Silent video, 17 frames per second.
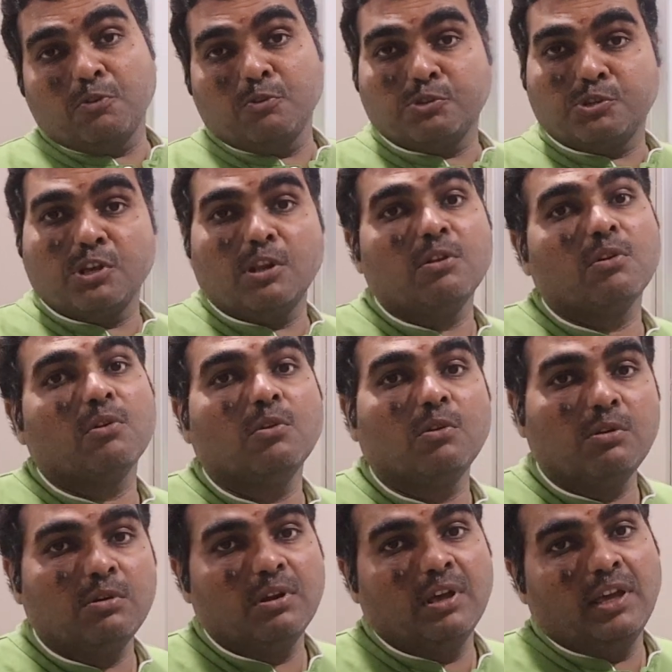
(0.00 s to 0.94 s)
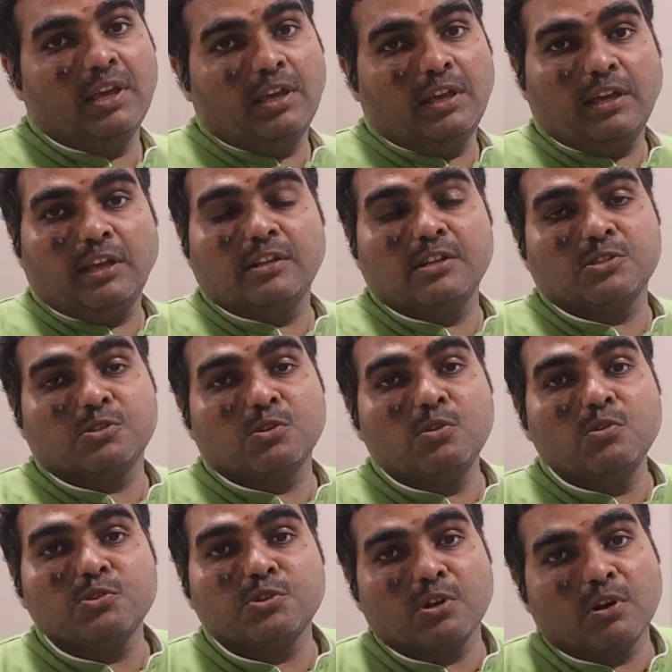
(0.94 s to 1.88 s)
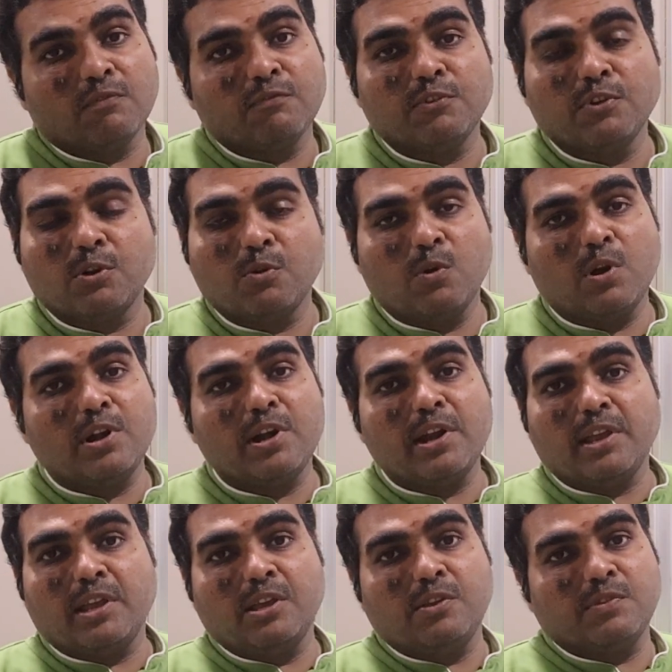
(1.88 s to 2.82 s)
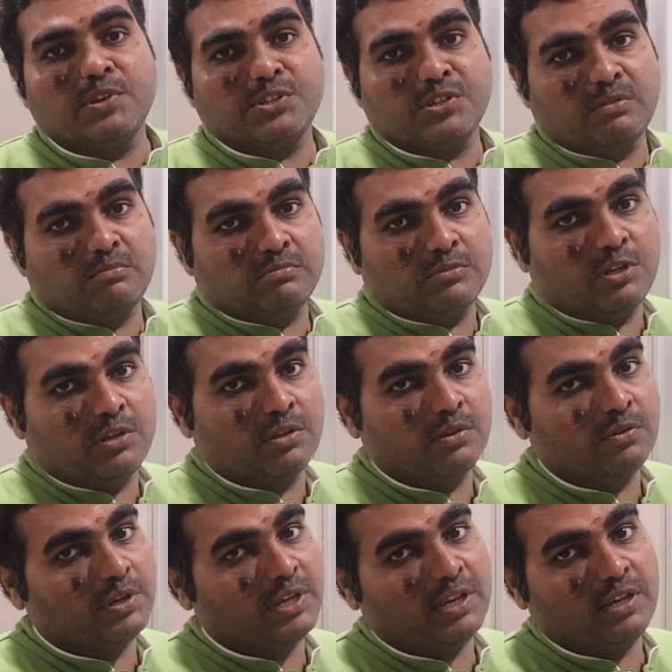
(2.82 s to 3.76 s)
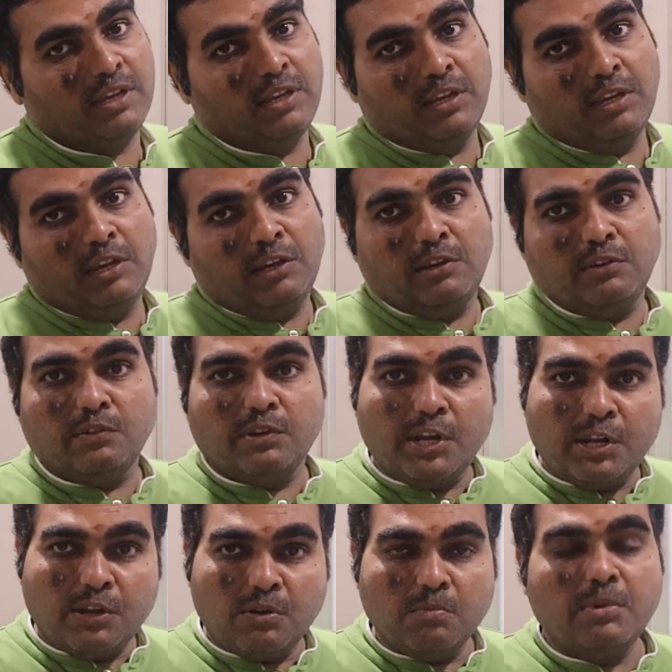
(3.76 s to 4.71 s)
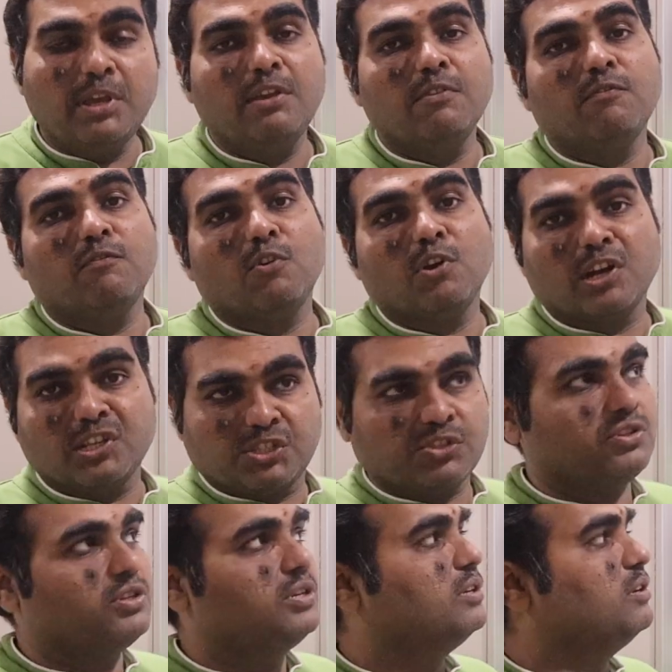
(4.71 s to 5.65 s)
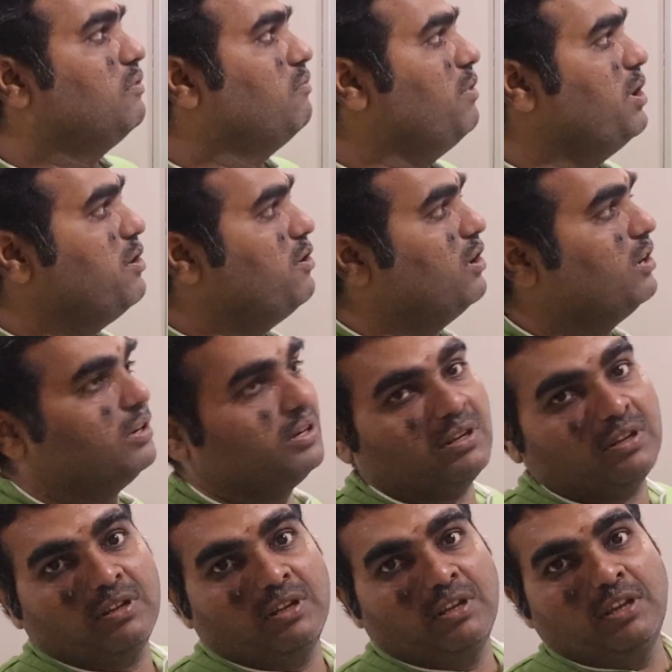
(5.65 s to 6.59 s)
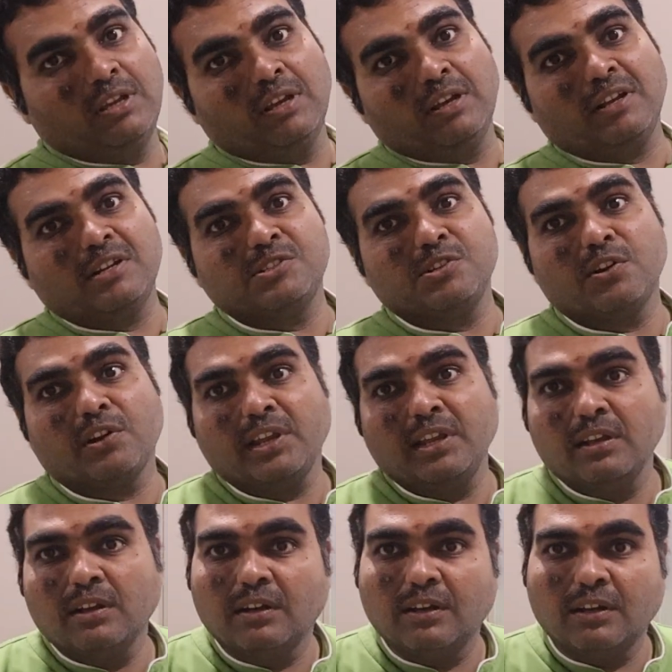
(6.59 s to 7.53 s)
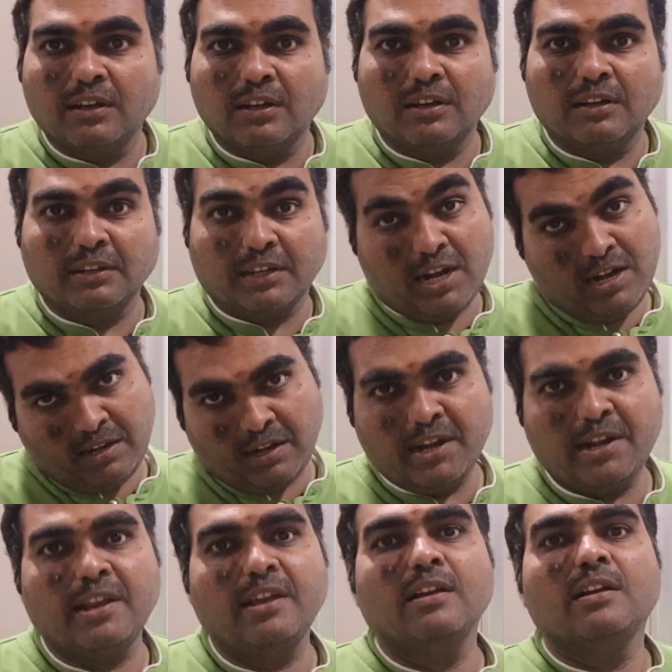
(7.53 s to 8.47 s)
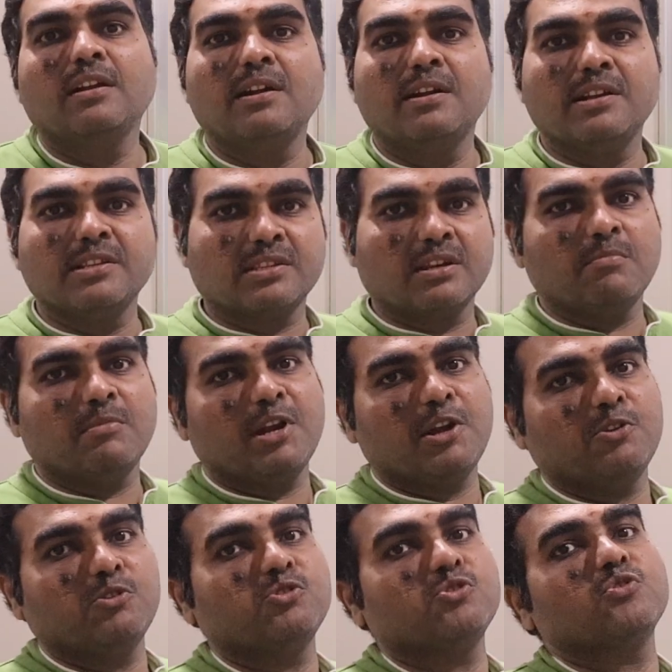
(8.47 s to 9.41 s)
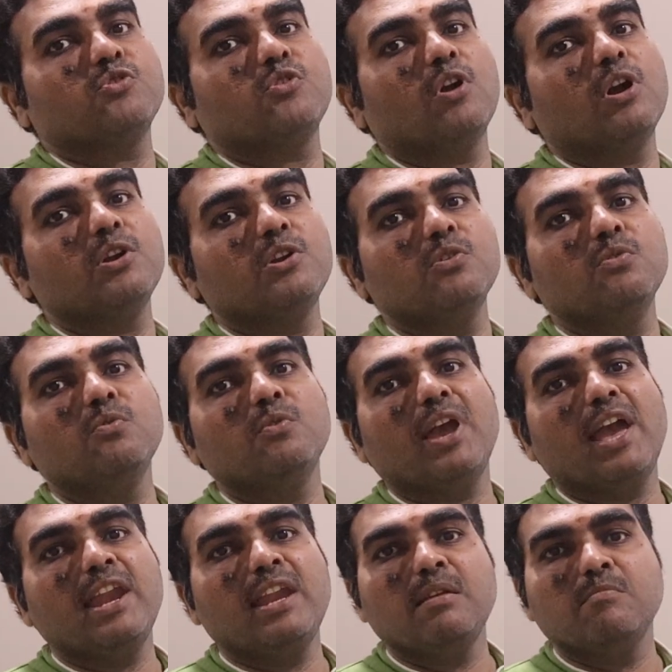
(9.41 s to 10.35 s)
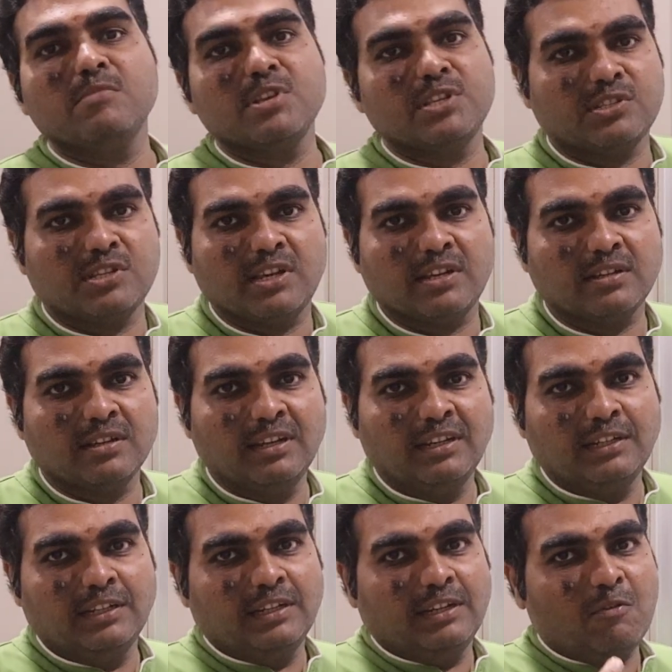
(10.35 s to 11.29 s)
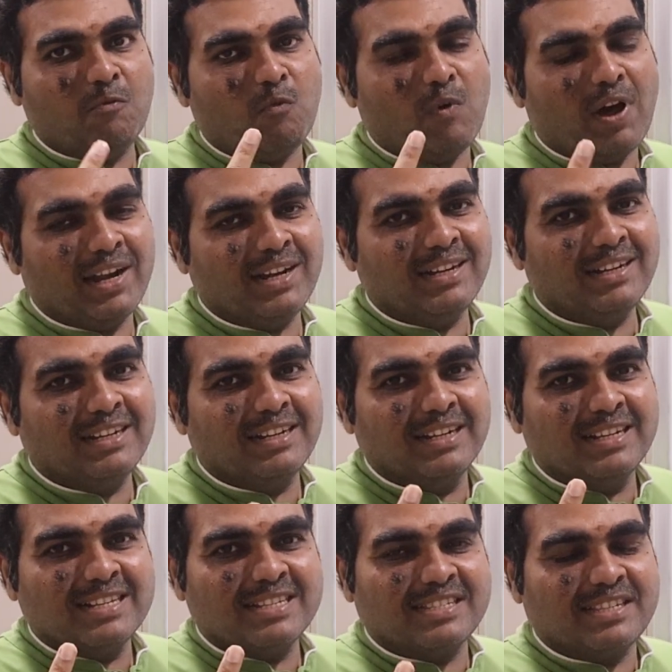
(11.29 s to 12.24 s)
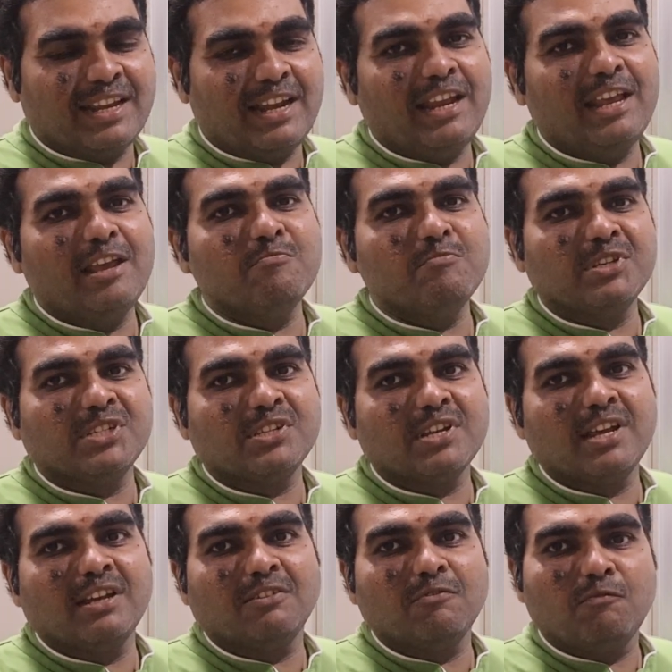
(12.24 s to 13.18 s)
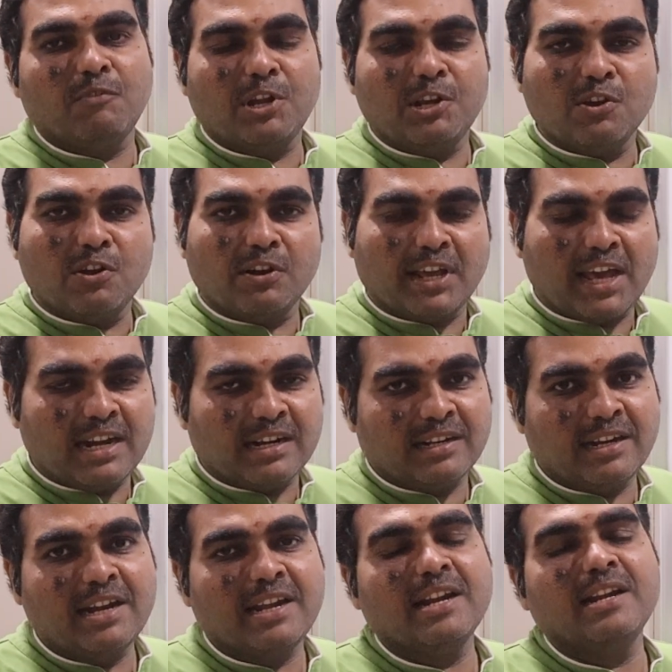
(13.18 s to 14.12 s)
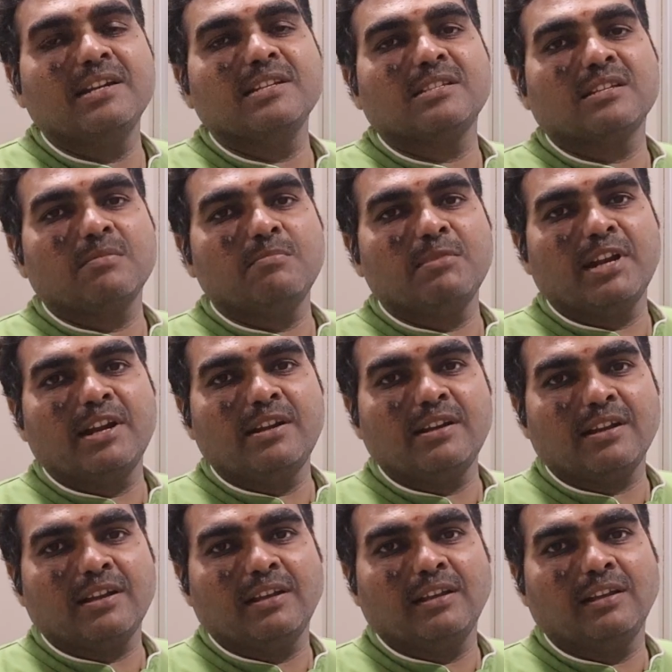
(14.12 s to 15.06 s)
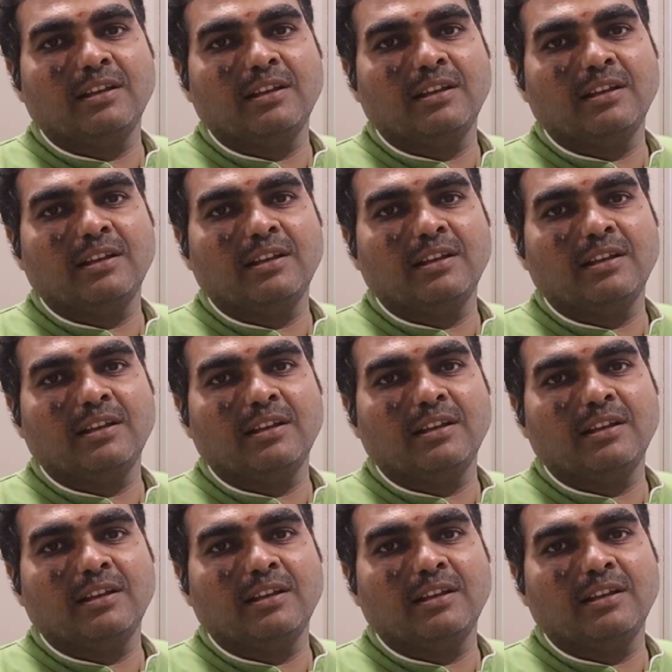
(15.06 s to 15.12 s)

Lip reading: crucial role in the solution of your quadratic equation. Okay, you need to be focused when you are considering calculating discriminant. You should not do any mistake. One silly mistake when you are calculating discriminant